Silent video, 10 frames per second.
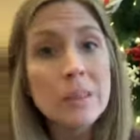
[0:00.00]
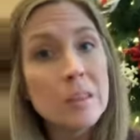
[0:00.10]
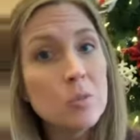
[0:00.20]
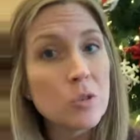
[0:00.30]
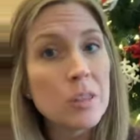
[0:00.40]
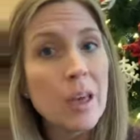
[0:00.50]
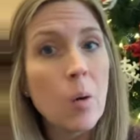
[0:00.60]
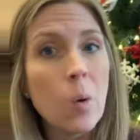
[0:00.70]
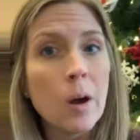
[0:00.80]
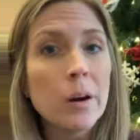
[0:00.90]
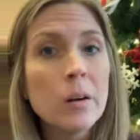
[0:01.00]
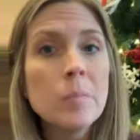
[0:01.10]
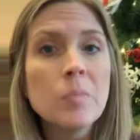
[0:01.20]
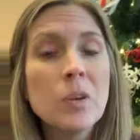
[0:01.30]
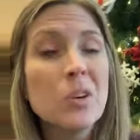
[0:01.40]
let them drink that water,
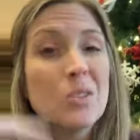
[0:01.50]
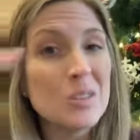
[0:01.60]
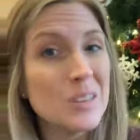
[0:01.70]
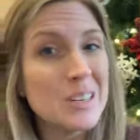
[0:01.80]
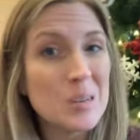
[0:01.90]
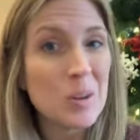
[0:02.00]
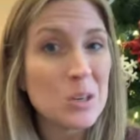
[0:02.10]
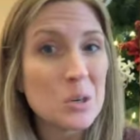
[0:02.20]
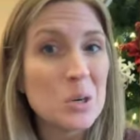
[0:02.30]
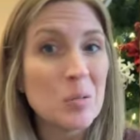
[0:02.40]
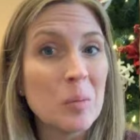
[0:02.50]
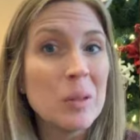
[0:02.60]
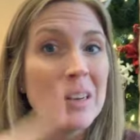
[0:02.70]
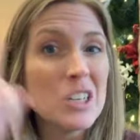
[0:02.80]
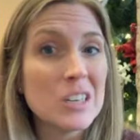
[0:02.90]
though you do need to make sure you
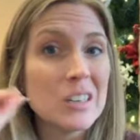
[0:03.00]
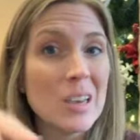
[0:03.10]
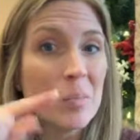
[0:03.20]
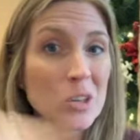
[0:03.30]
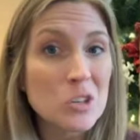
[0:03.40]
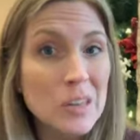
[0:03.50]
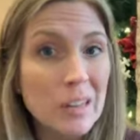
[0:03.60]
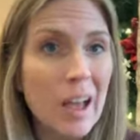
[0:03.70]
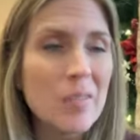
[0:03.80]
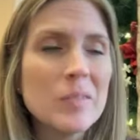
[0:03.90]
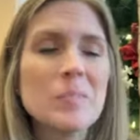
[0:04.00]
replenish it to keep your tree alive.